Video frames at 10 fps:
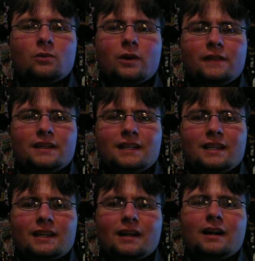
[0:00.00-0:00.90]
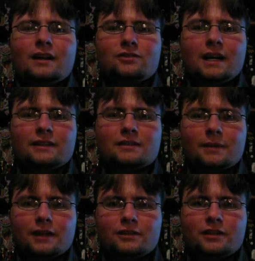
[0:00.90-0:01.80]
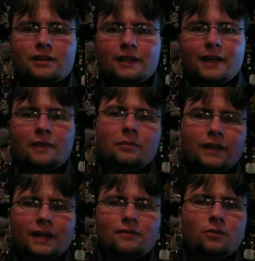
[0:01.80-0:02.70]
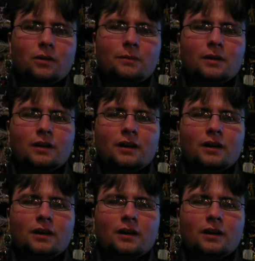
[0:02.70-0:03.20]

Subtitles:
one that needed to contract his monster, and he had the blank form,